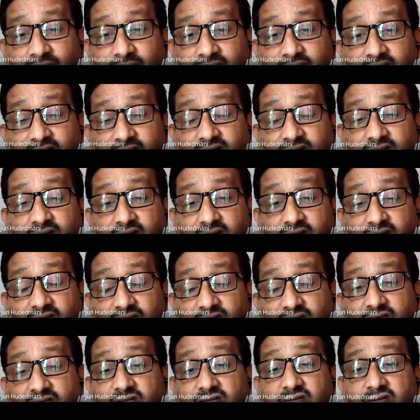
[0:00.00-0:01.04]
This is a
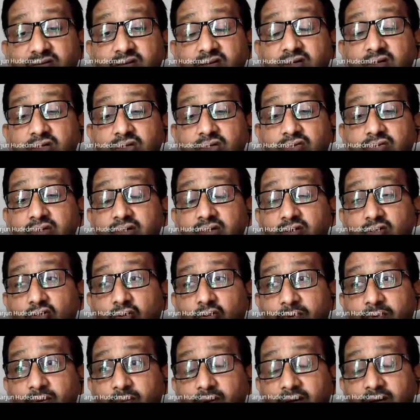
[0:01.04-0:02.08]
concern to the
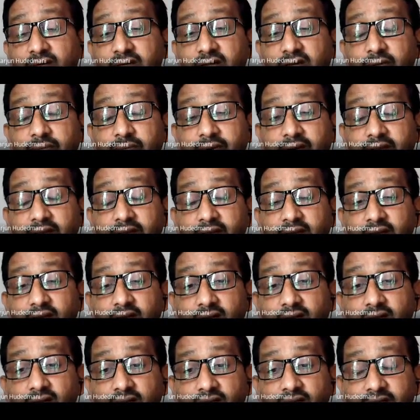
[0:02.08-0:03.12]
optimal delivery.
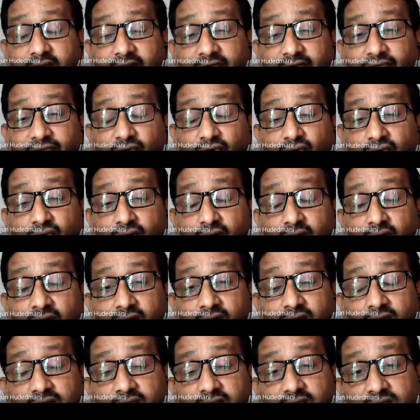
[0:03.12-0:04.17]
Therefore,
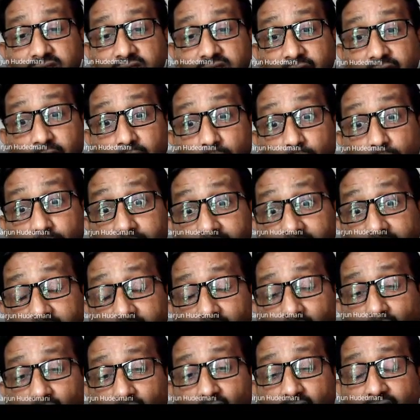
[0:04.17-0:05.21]
the
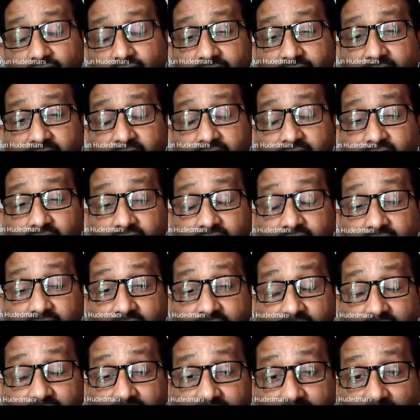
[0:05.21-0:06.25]
security of that
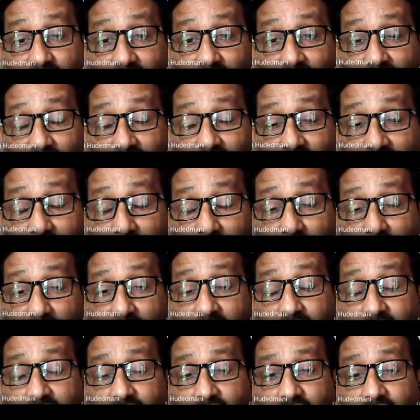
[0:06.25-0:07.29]
selected
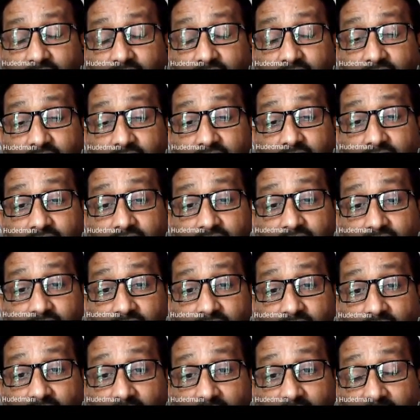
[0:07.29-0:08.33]
path,
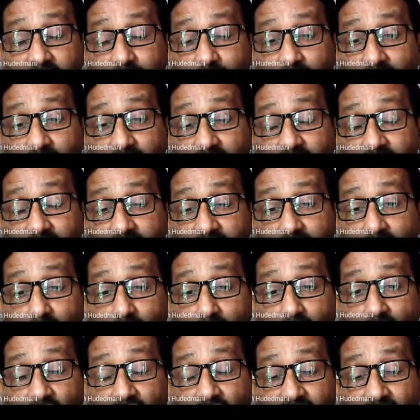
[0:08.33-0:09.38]
reliability
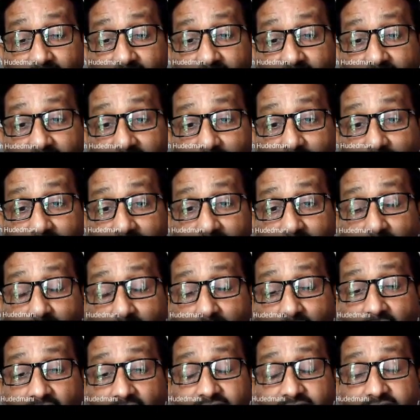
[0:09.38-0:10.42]
of delivery
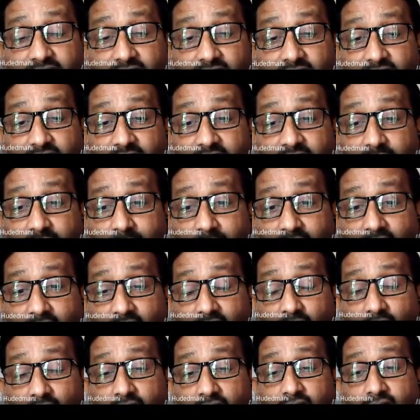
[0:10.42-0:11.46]
of certain
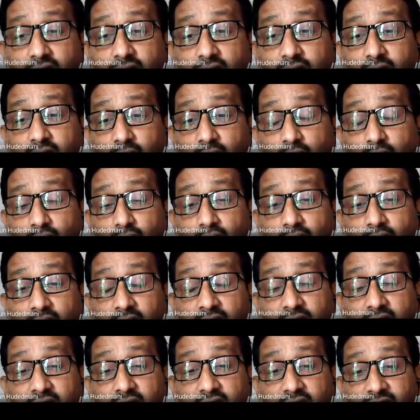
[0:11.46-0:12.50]
megawatt to the load
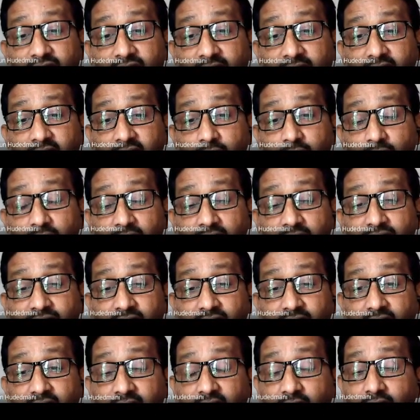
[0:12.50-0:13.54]
effectively for
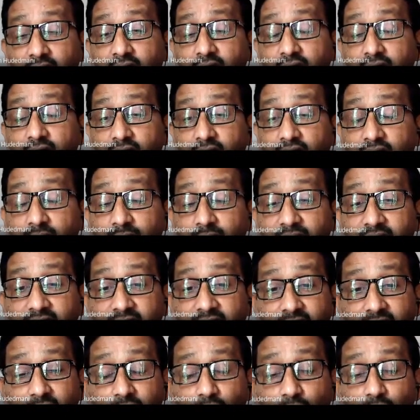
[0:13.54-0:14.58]
the
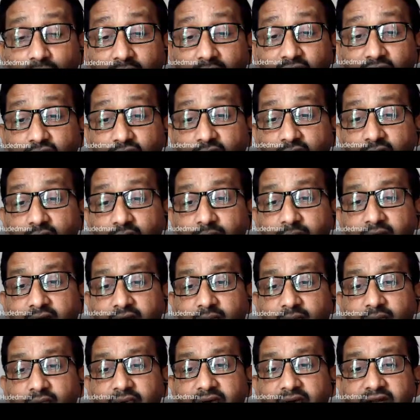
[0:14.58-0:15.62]
committed duration
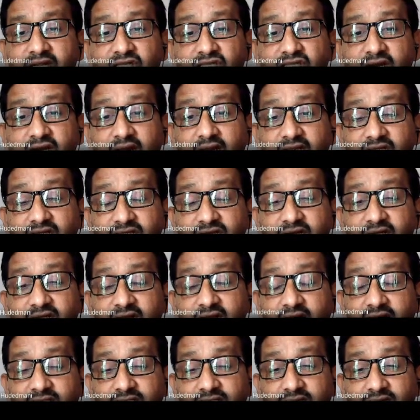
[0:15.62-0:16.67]
become a very challenging
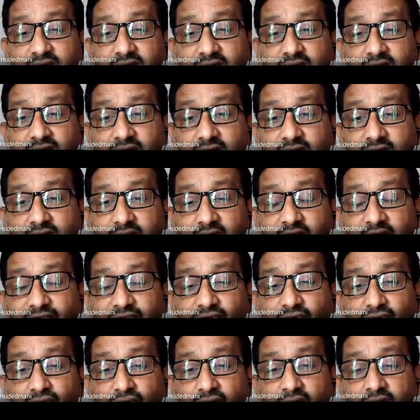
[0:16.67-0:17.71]
task.
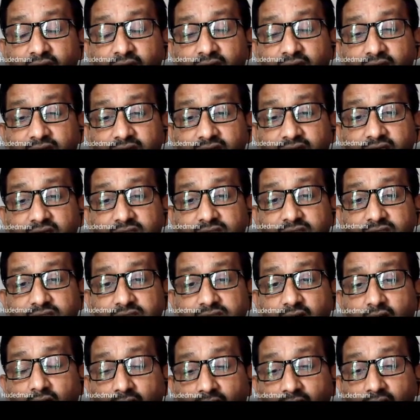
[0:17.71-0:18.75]
Therefore, these
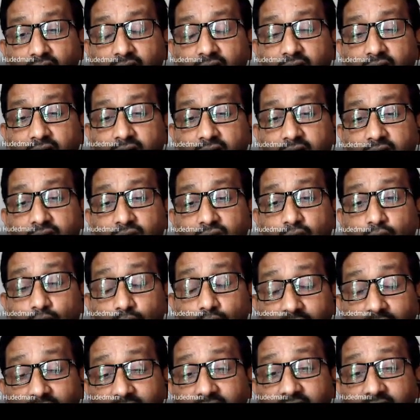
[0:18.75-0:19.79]
all
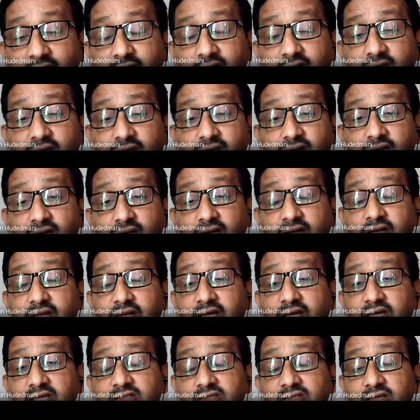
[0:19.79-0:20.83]
together run
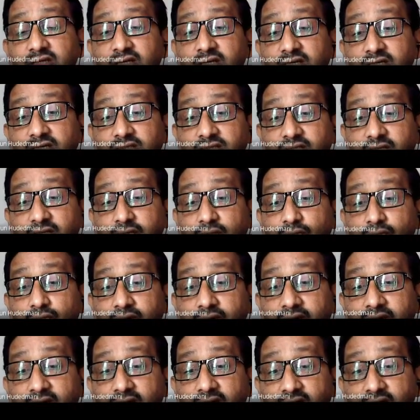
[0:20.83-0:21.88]
as
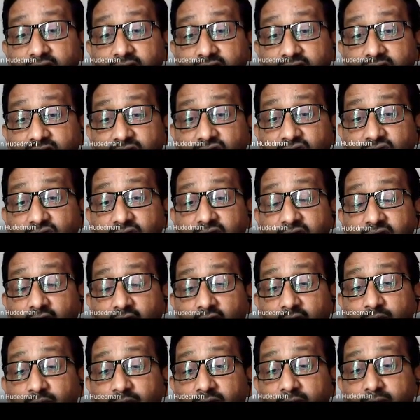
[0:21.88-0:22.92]
security constrained
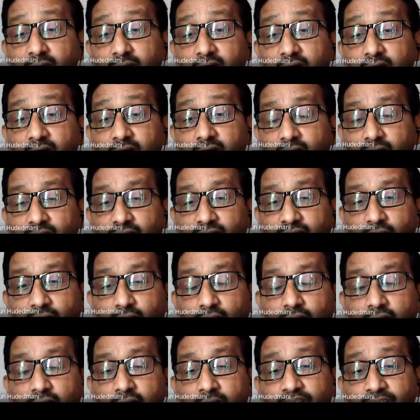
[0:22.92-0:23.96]
optimal power
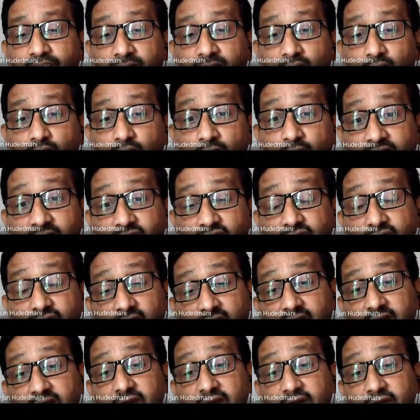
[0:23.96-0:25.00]
flow, which
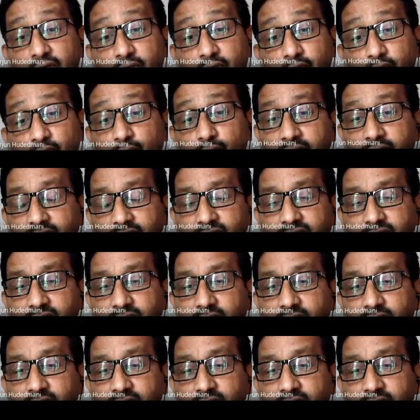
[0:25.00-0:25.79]
ensures